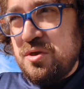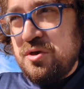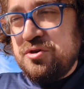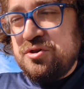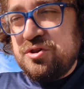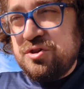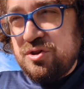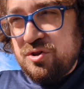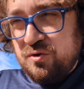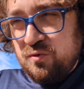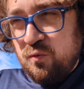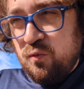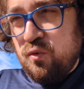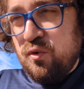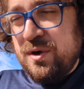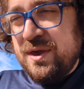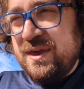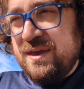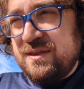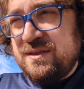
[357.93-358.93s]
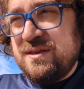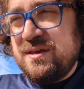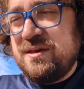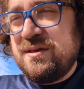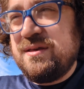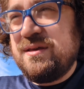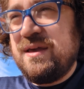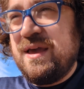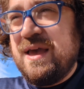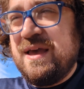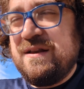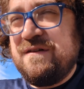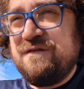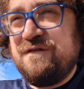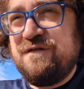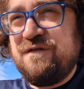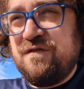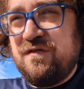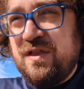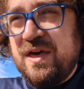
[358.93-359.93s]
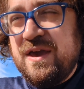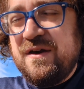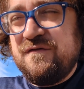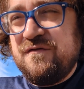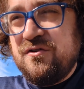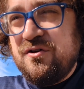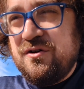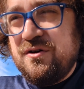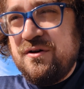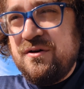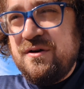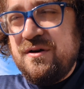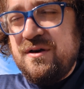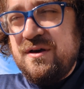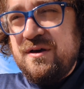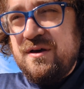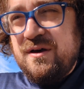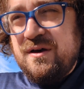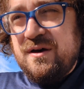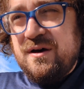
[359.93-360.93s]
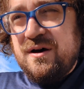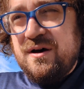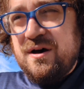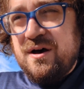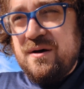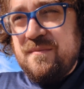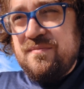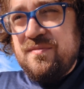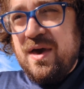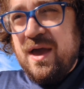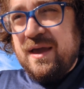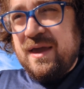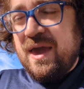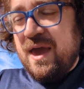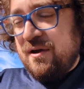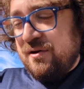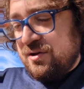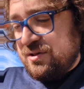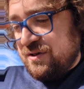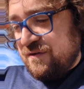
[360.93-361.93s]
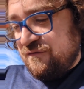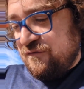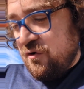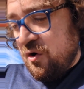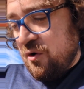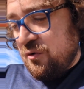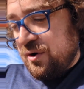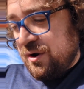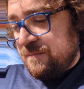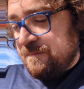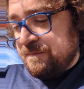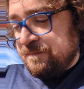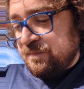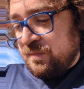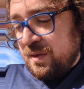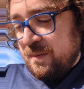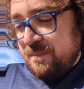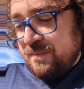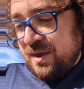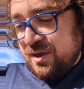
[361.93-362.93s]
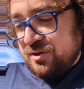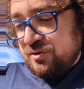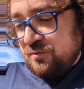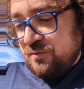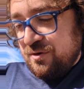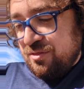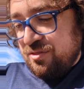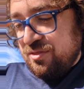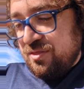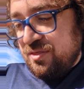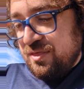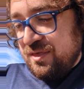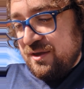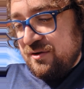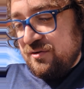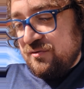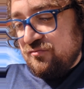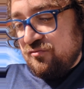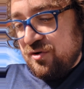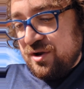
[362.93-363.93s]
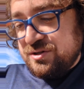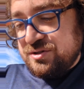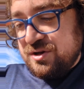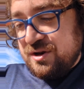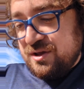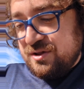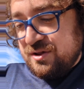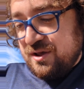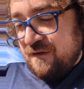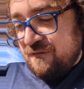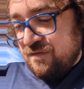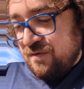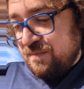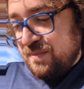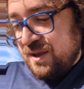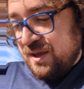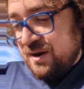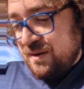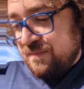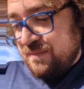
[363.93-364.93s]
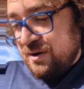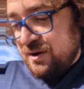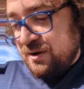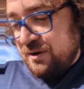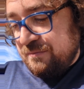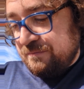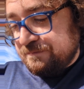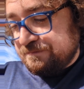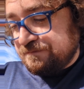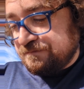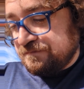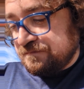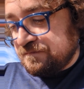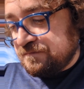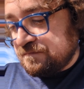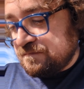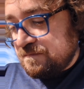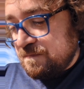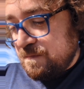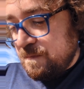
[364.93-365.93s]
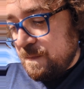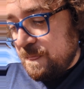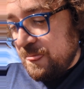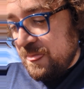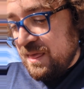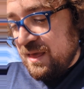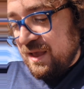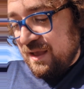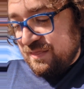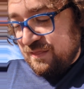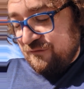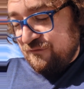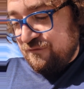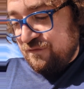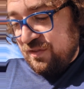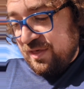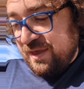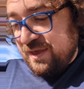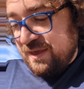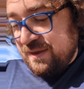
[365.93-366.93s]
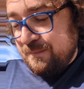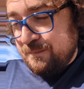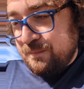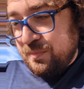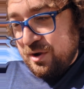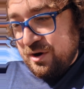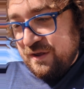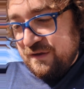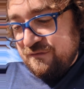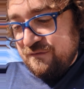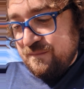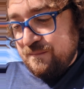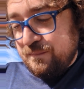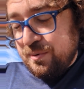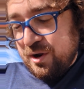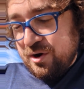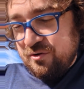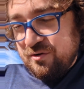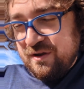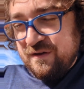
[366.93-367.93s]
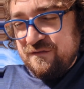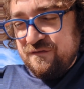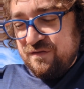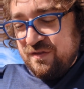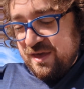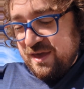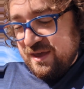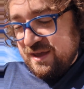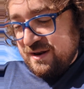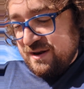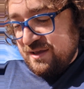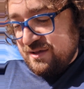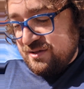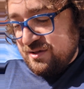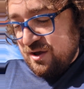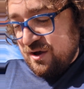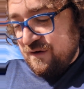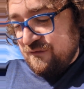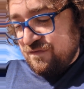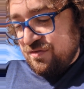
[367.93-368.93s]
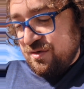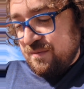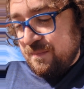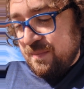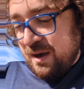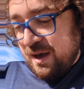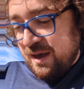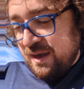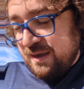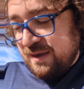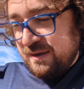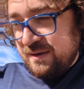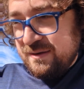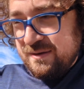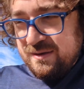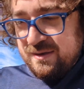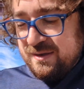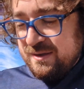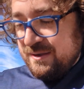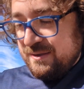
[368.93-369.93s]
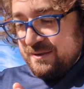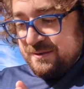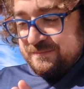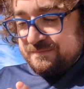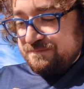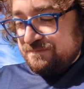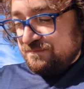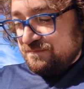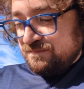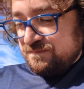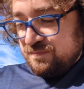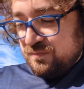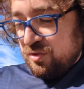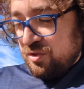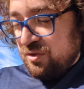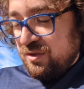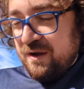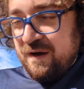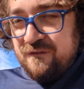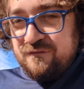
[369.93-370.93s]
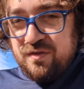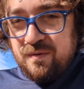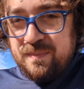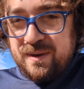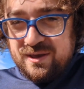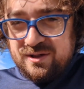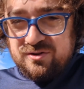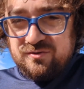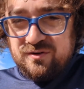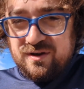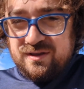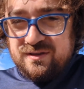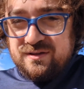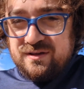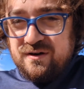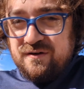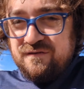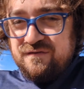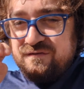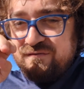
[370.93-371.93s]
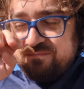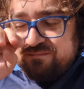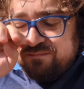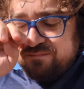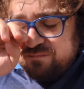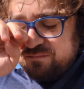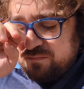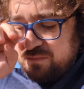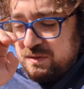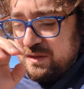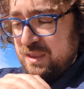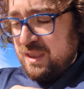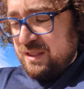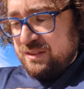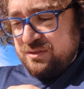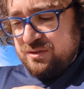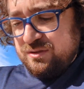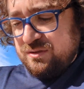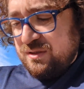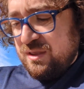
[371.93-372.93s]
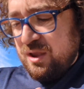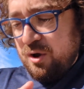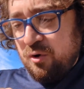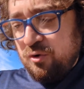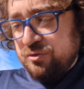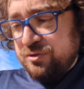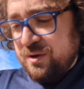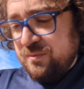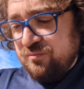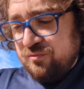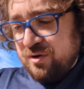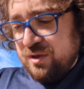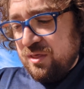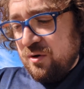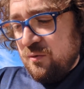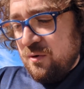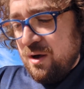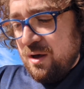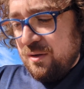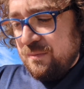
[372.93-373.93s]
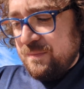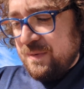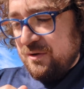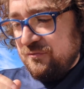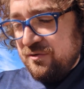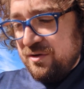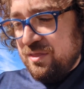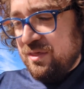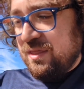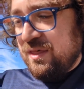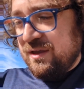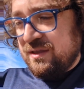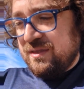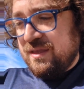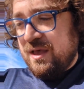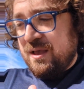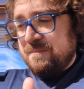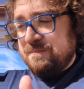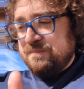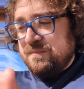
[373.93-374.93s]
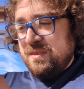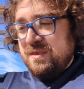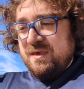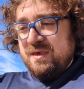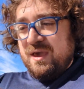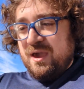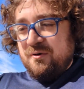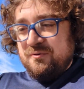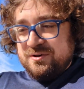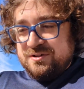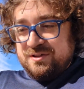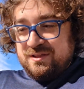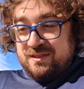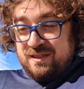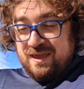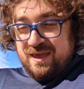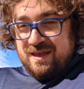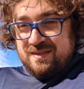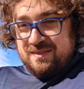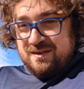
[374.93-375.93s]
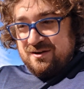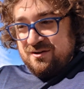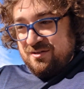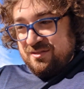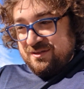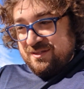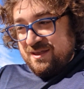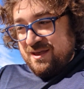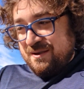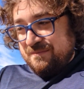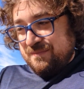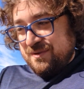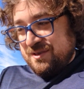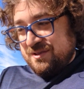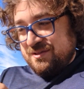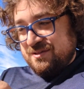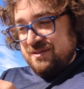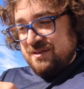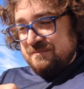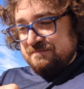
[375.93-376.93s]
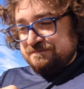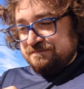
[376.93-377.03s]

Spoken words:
sweet and flavor that carries it forward, mixed with the richness of the peanut butter and the flaky, buttery flakiness of the pie, of the pastry itself. It holds up really well. I really like that. I wish that they had that all the time, because